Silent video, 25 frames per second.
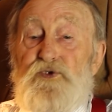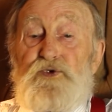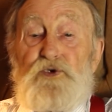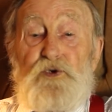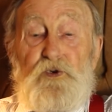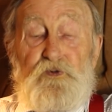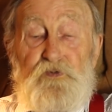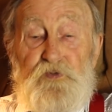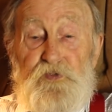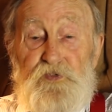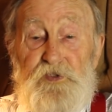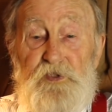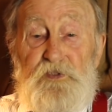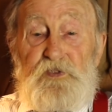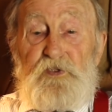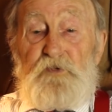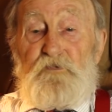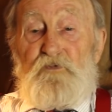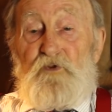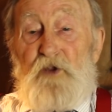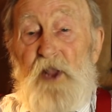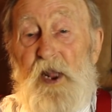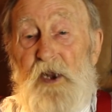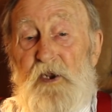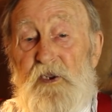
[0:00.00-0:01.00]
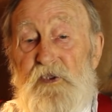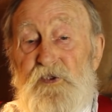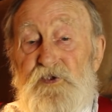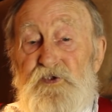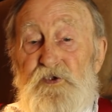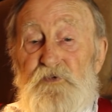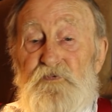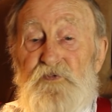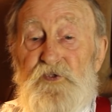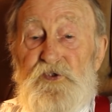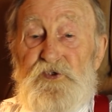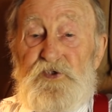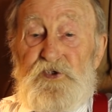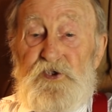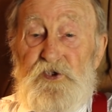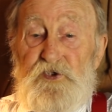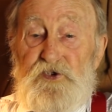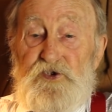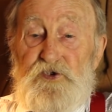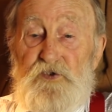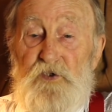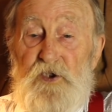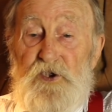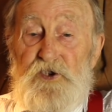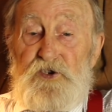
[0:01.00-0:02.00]
truth and the reality of the
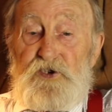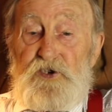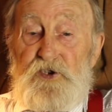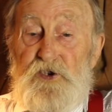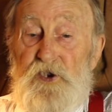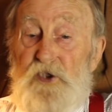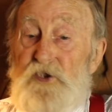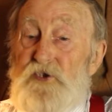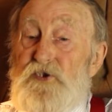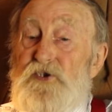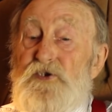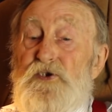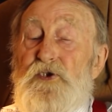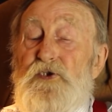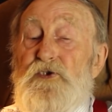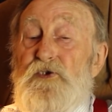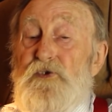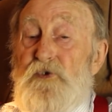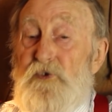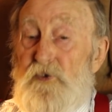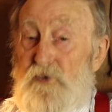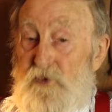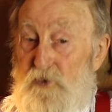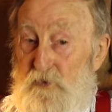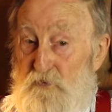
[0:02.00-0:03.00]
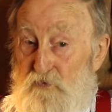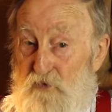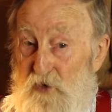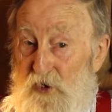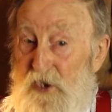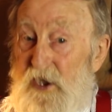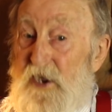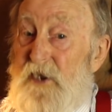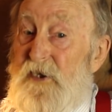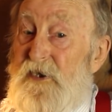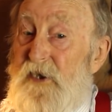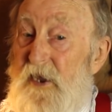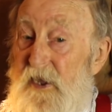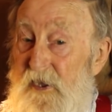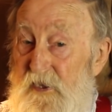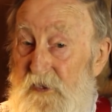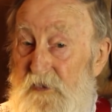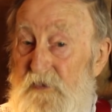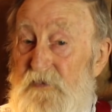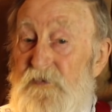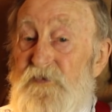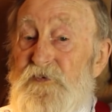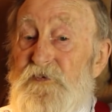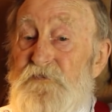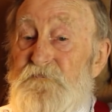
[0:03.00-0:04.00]
situation is you really
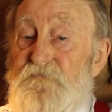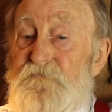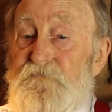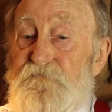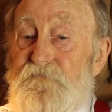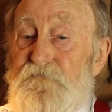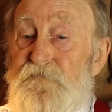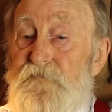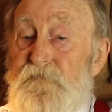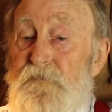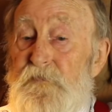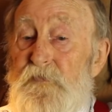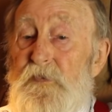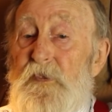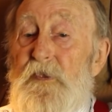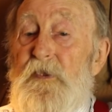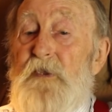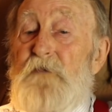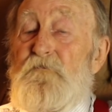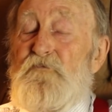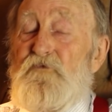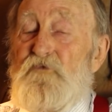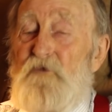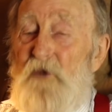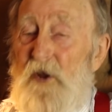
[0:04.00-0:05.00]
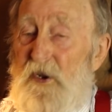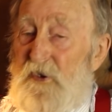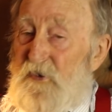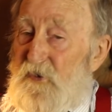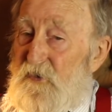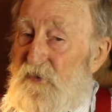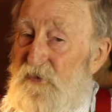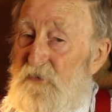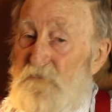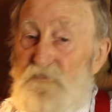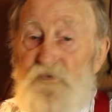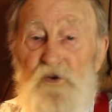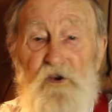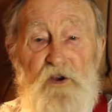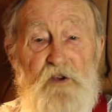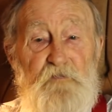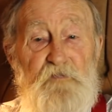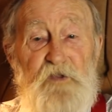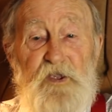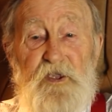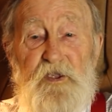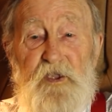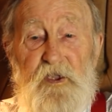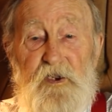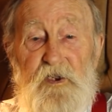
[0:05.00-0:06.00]
need, right at the very
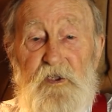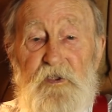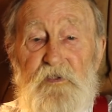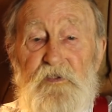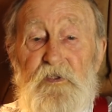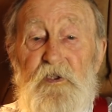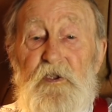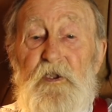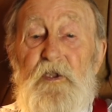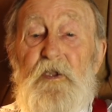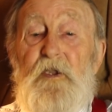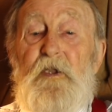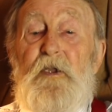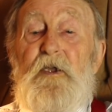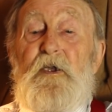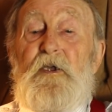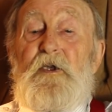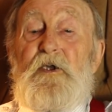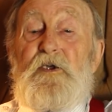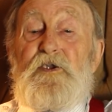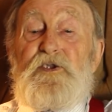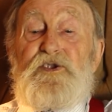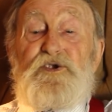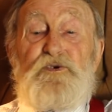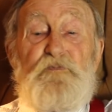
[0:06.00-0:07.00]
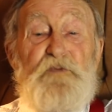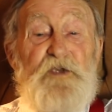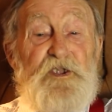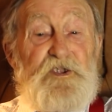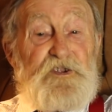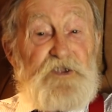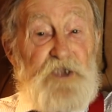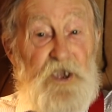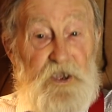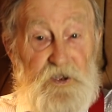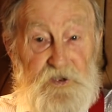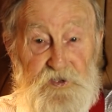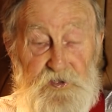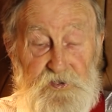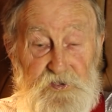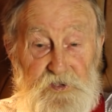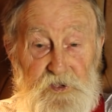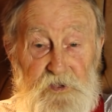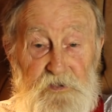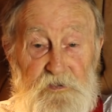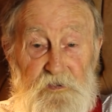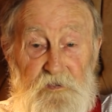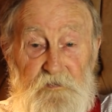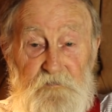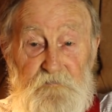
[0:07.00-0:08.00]
beginning, to be
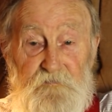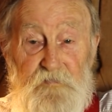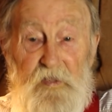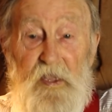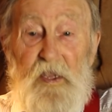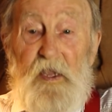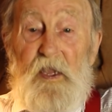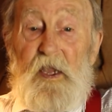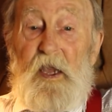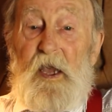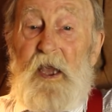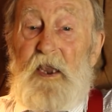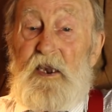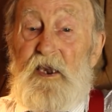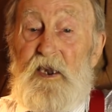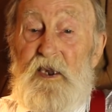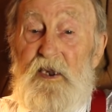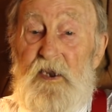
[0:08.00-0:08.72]
testing at